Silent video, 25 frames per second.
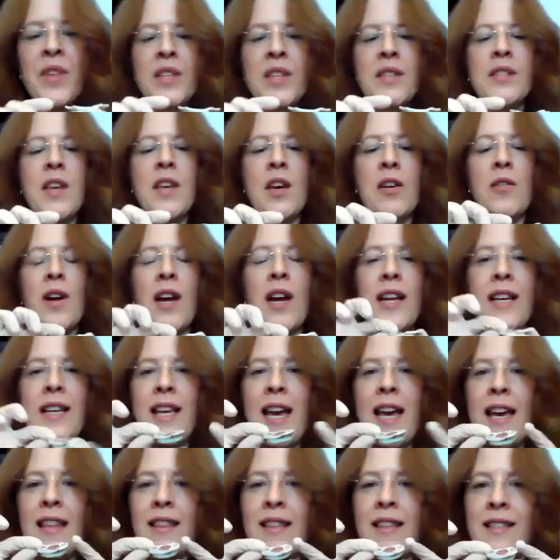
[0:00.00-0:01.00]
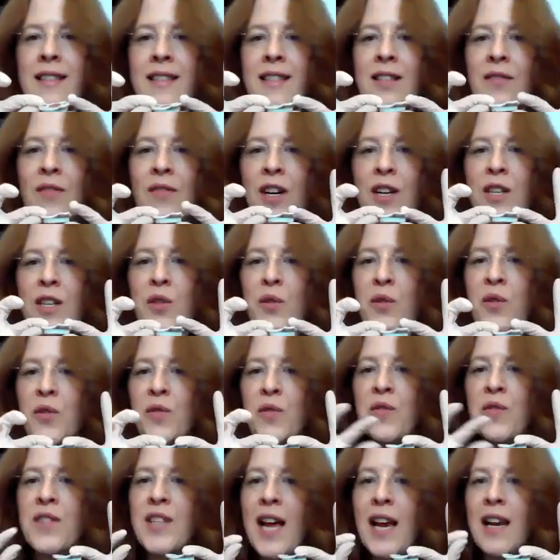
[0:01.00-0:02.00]
So again, this is a very sort
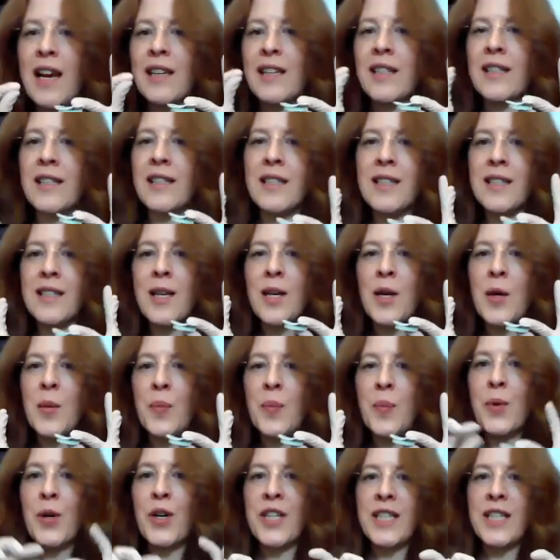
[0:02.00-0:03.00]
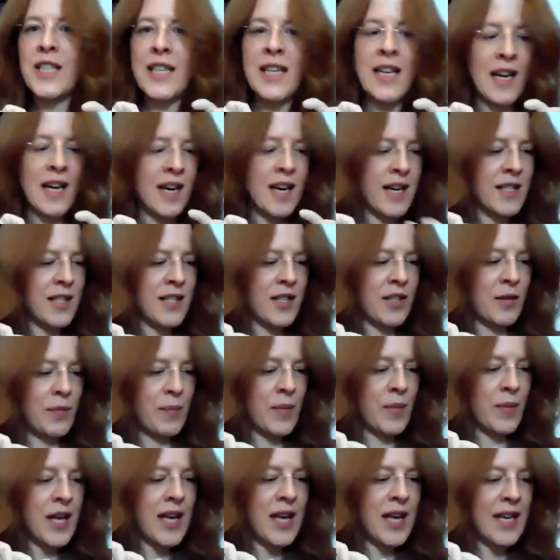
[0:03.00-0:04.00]
of delicate, pretty
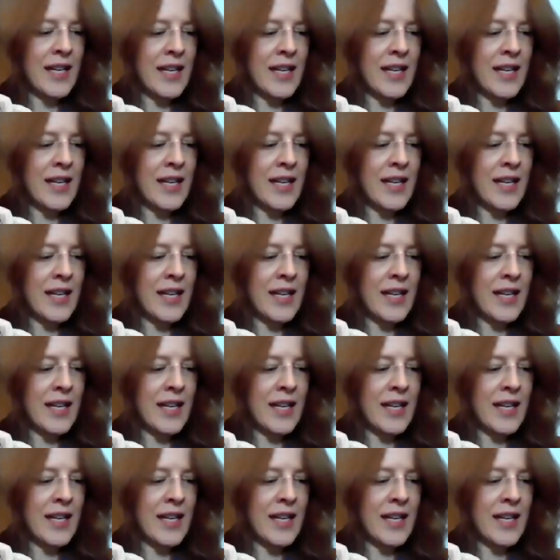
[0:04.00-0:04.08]
item.